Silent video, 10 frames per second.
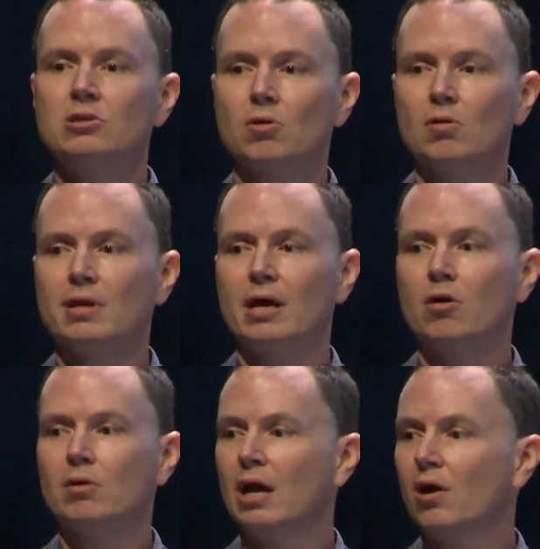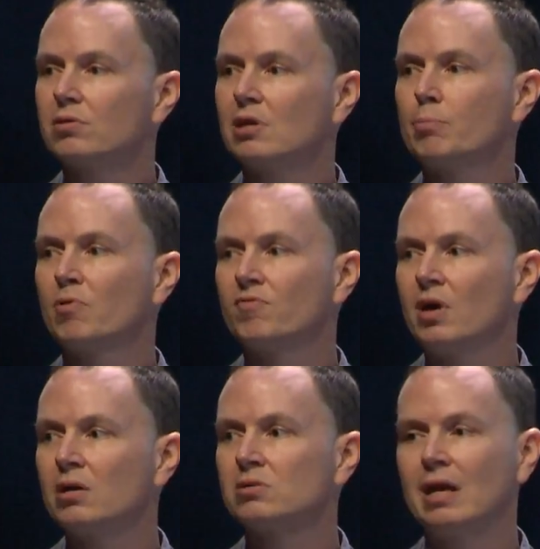to allow healthcare
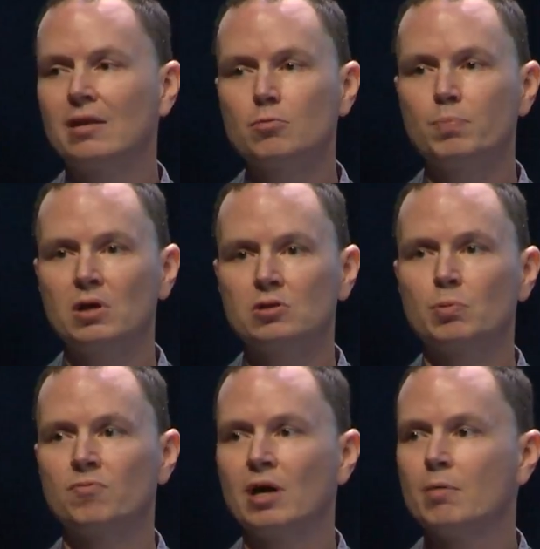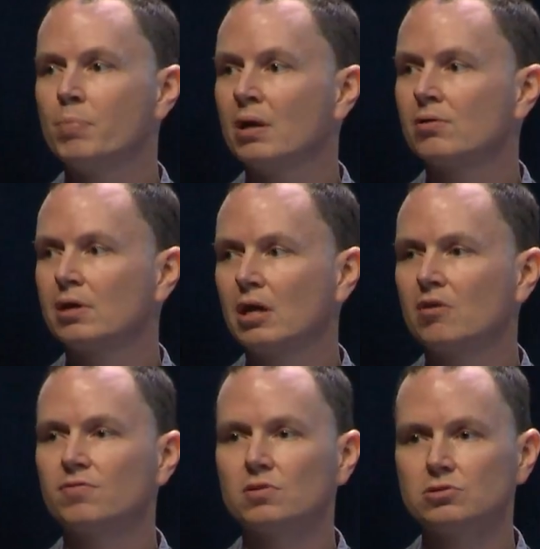providers and their parents to provide better
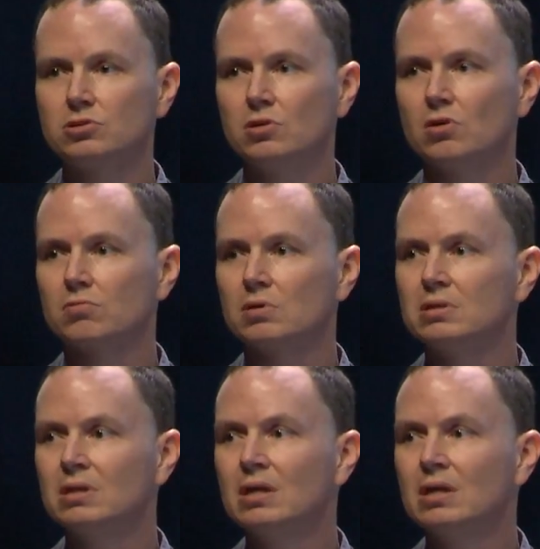care for those children.